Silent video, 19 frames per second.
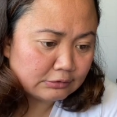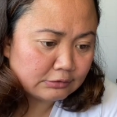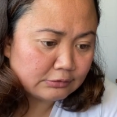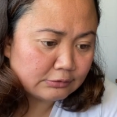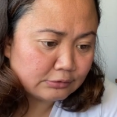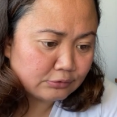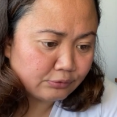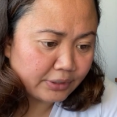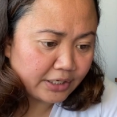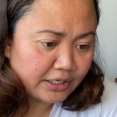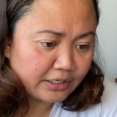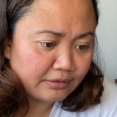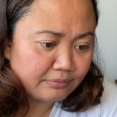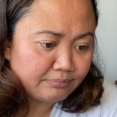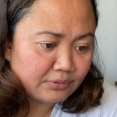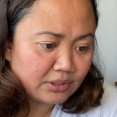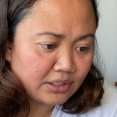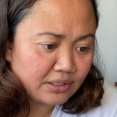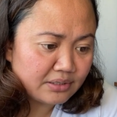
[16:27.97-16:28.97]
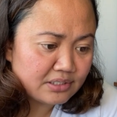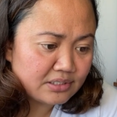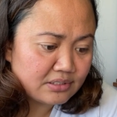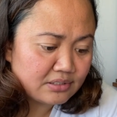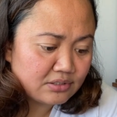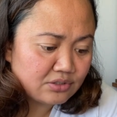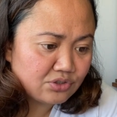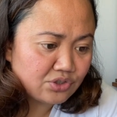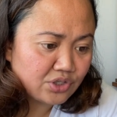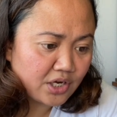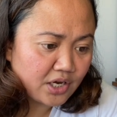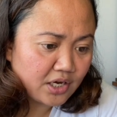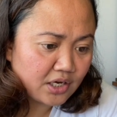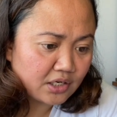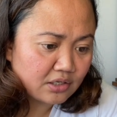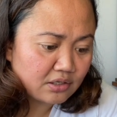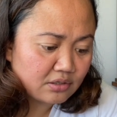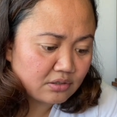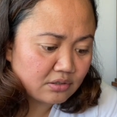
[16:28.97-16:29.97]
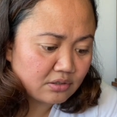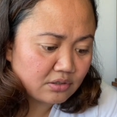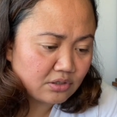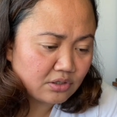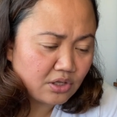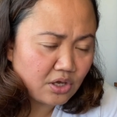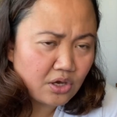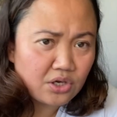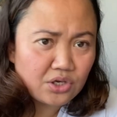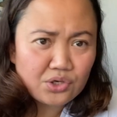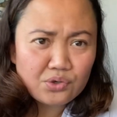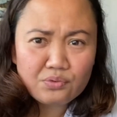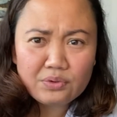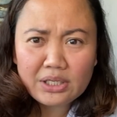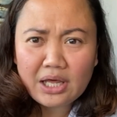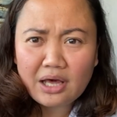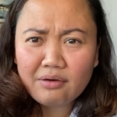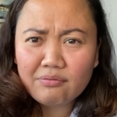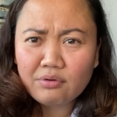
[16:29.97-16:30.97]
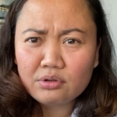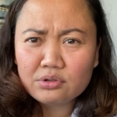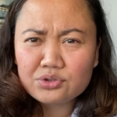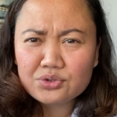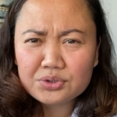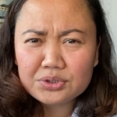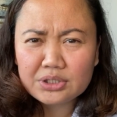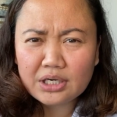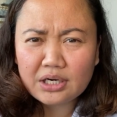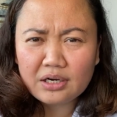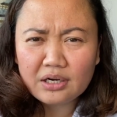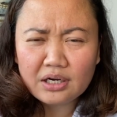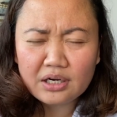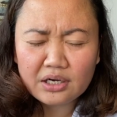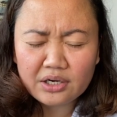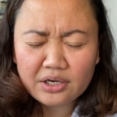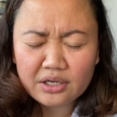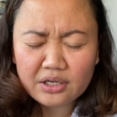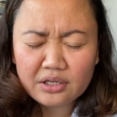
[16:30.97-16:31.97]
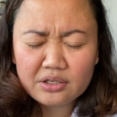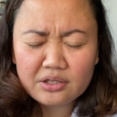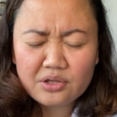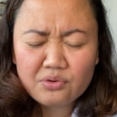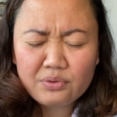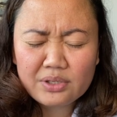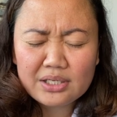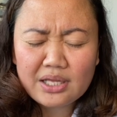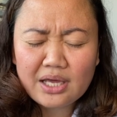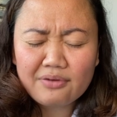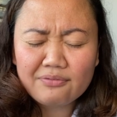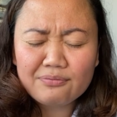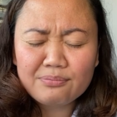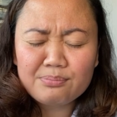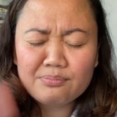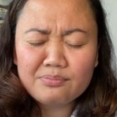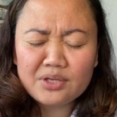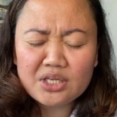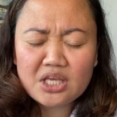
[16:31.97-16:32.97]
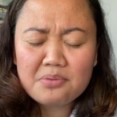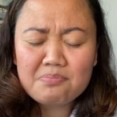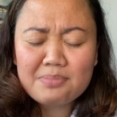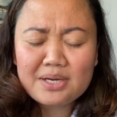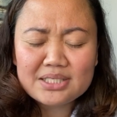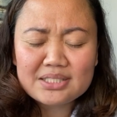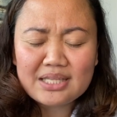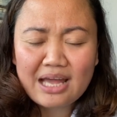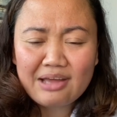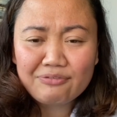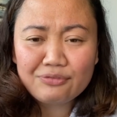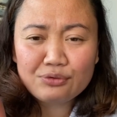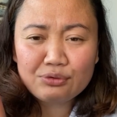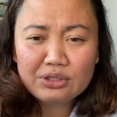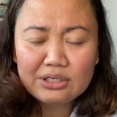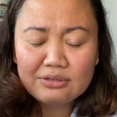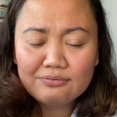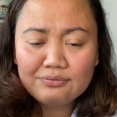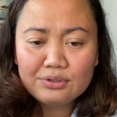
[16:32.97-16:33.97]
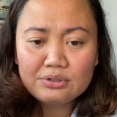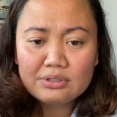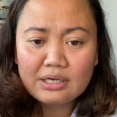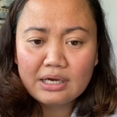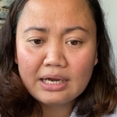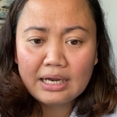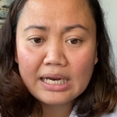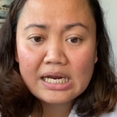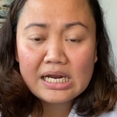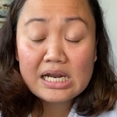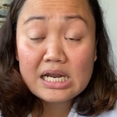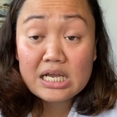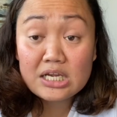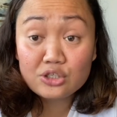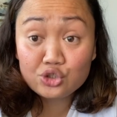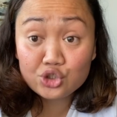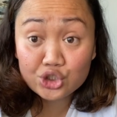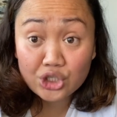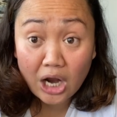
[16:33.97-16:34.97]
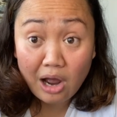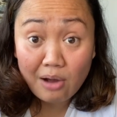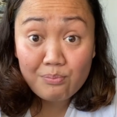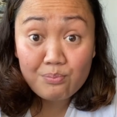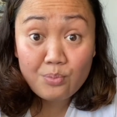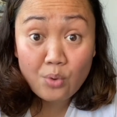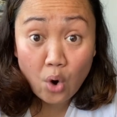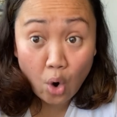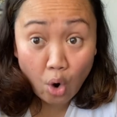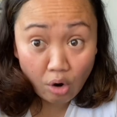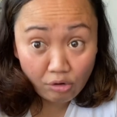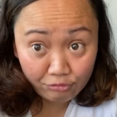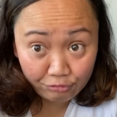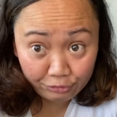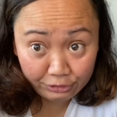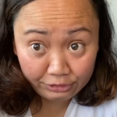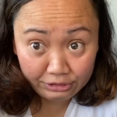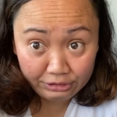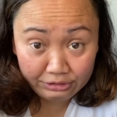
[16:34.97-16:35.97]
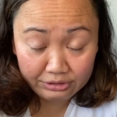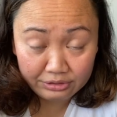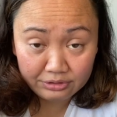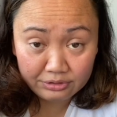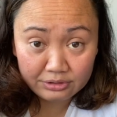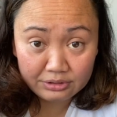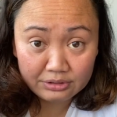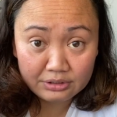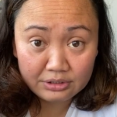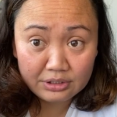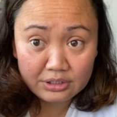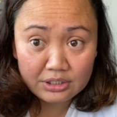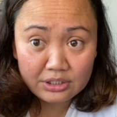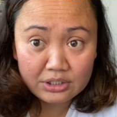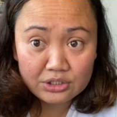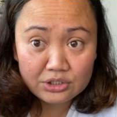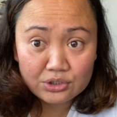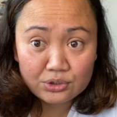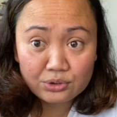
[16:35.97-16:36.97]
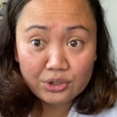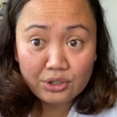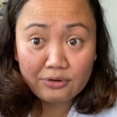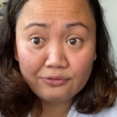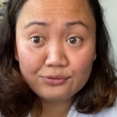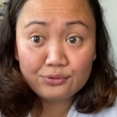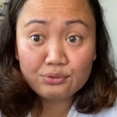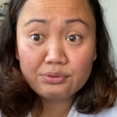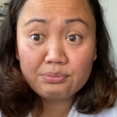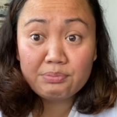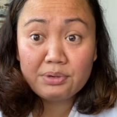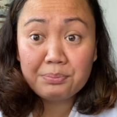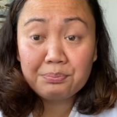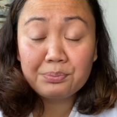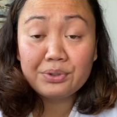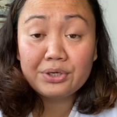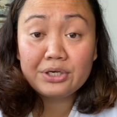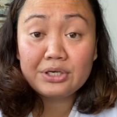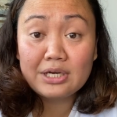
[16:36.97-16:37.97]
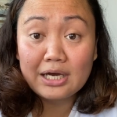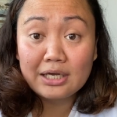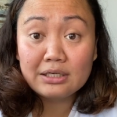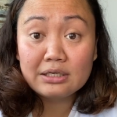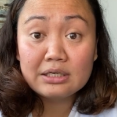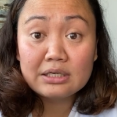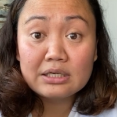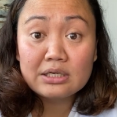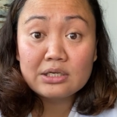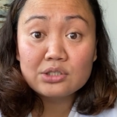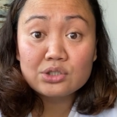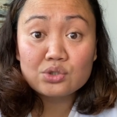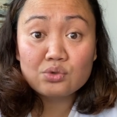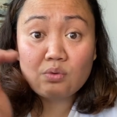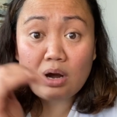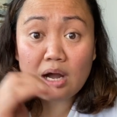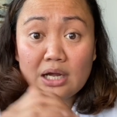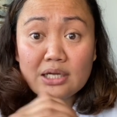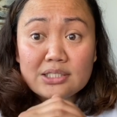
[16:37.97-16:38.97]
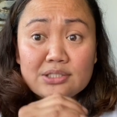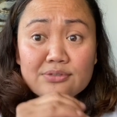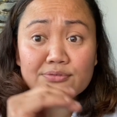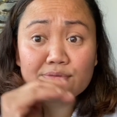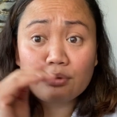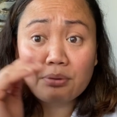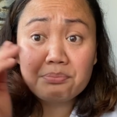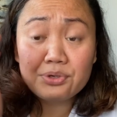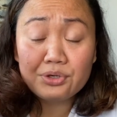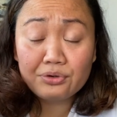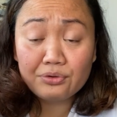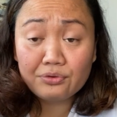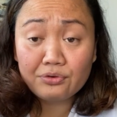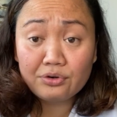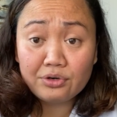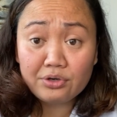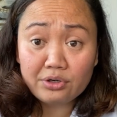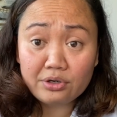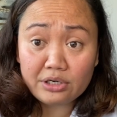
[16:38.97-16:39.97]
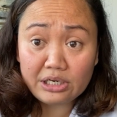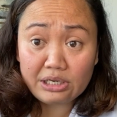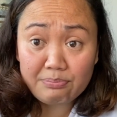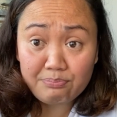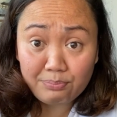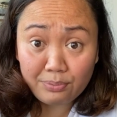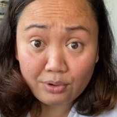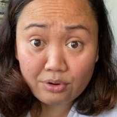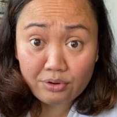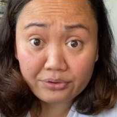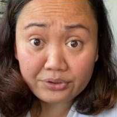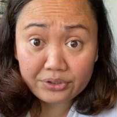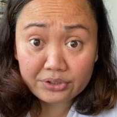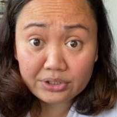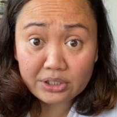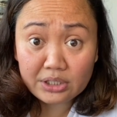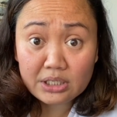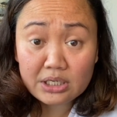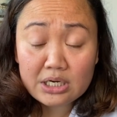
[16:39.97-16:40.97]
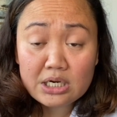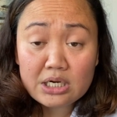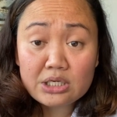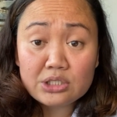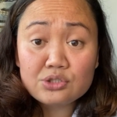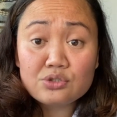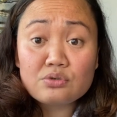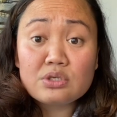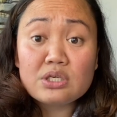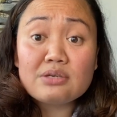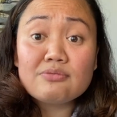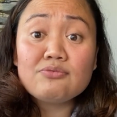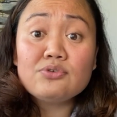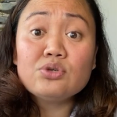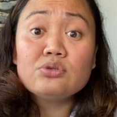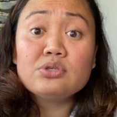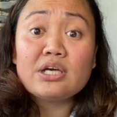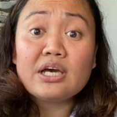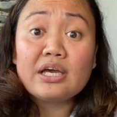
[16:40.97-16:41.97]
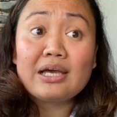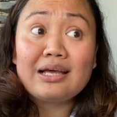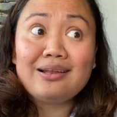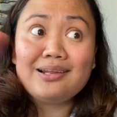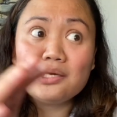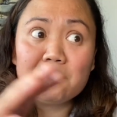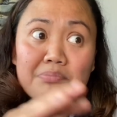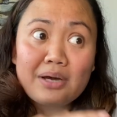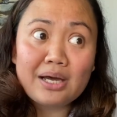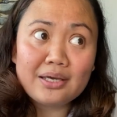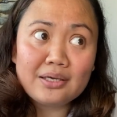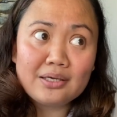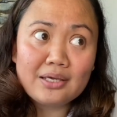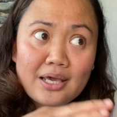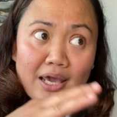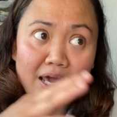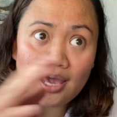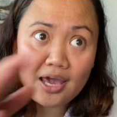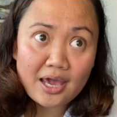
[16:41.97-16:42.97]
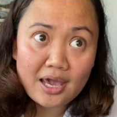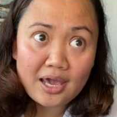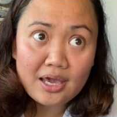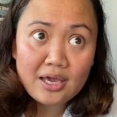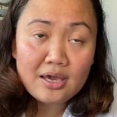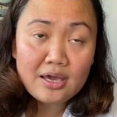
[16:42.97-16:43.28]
wait, let's check. You will have also the they must have to give you the job offer. So you have to remember that, to ask from your employer to give you the LMIA